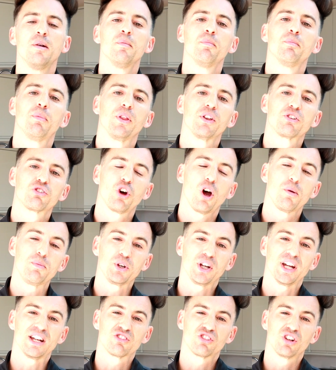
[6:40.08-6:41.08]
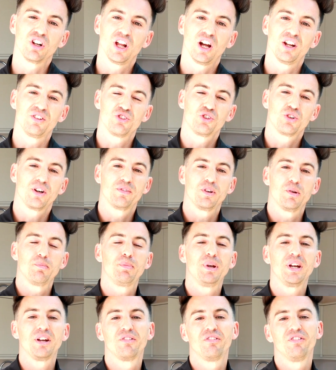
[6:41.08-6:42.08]
By the time you get to lunch, you're having a
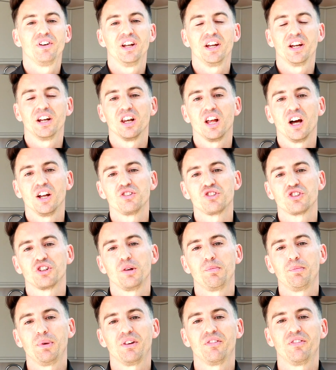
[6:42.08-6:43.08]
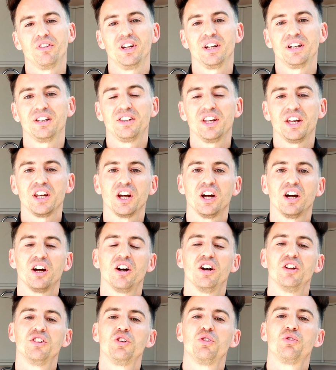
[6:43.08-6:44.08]
big filling lunch and a big filling dinner,
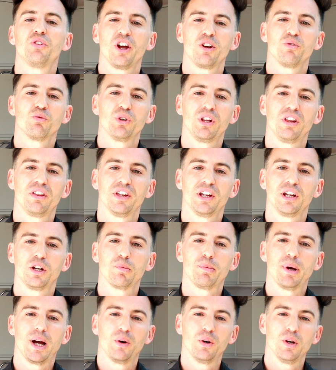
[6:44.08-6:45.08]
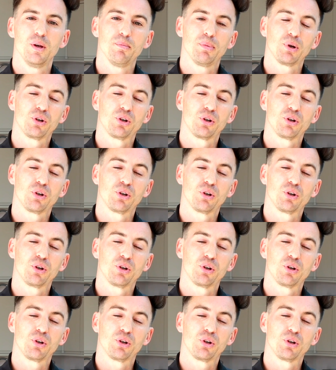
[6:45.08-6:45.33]
and you don't really think about it.